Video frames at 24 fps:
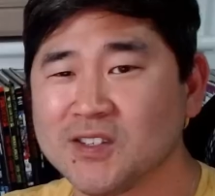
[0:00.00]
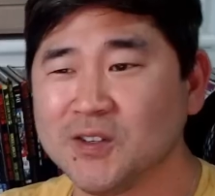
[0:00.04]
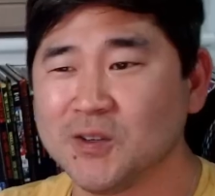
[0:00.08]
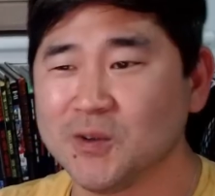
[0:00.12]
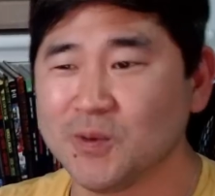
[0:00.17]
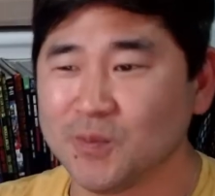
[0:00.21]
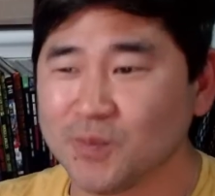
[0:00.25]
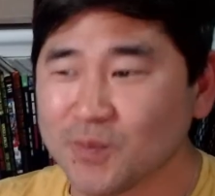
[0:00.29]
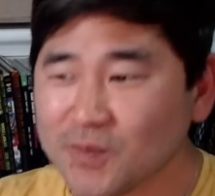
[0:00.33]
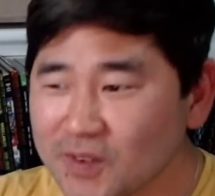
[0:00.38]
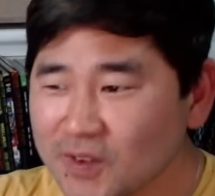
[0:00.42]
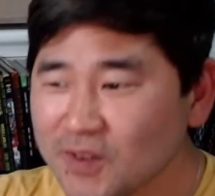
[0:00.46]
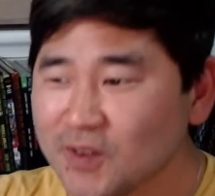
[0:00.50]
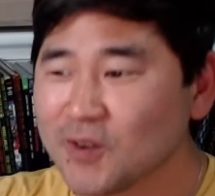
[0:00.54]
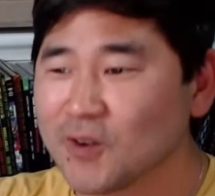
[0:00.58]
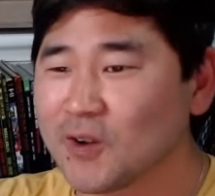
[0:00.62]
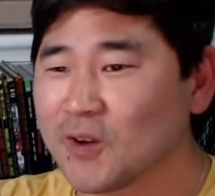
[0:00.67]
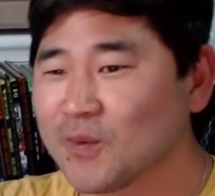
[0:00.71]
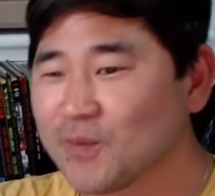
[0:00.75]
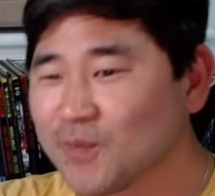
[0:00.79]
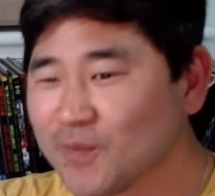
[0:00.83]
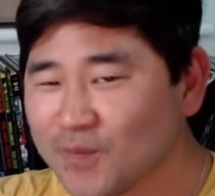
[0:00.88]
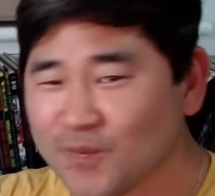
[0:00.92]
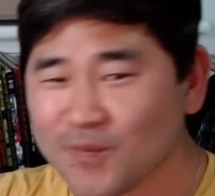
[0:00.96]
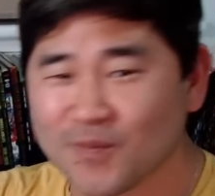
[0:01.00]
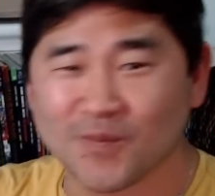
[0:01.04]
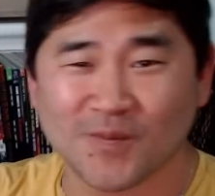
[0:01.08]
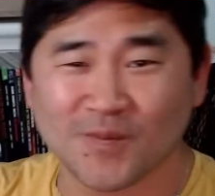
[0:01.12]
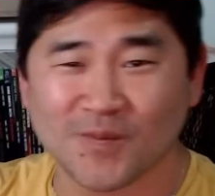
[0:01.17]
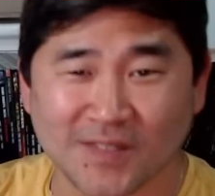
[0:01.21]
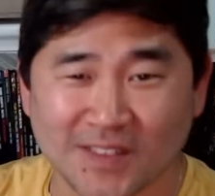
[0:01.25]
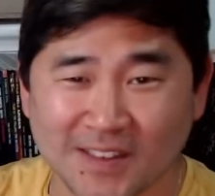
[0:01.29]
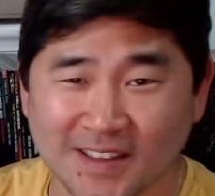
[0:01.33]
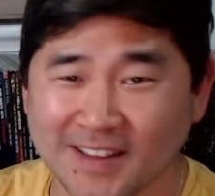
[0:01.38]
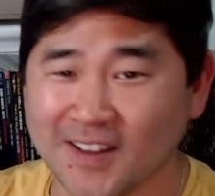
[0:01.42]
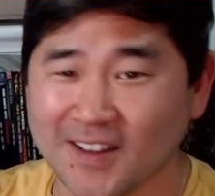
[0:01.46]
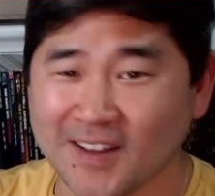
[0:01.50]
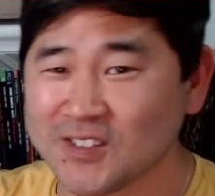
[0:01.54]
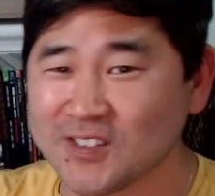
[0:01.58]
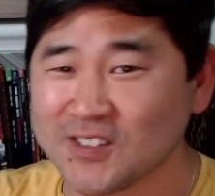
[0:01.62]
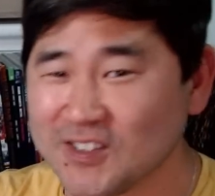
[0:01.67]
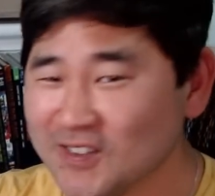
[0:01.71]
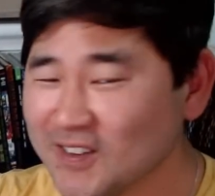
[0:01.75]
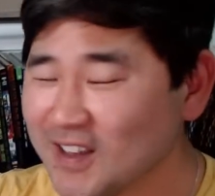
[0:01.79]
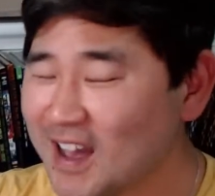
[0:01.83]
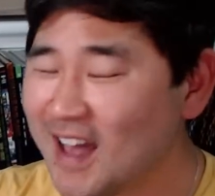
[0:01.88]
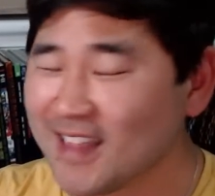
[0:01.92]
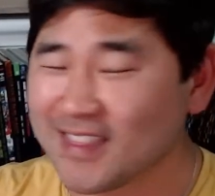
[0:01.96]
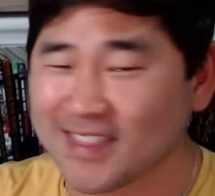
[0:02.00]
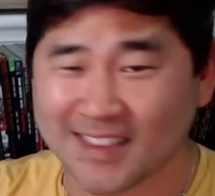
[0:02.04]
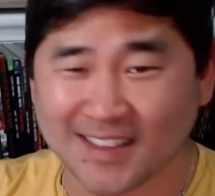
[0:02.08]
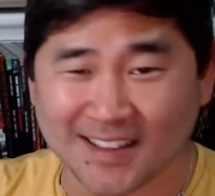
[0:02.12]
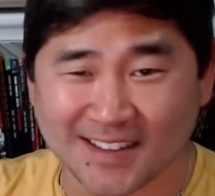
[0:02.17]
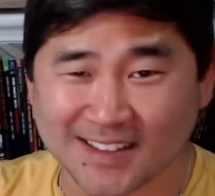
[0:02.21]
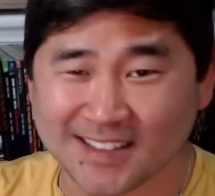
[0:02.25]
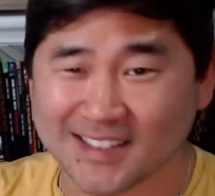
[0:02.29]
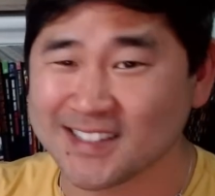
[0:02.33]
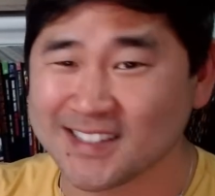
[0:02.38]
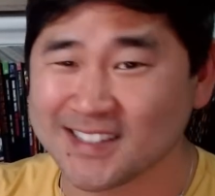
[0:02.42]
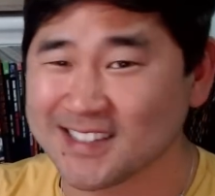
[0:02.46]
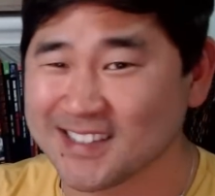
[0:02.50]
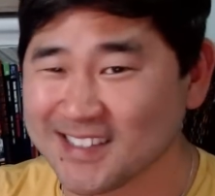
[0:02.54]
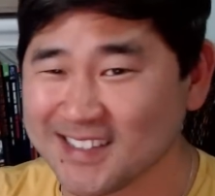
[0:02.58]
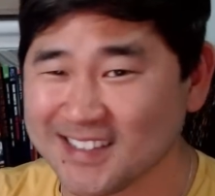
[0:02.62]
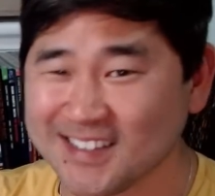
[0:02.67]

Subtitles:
You're Leos. You got this.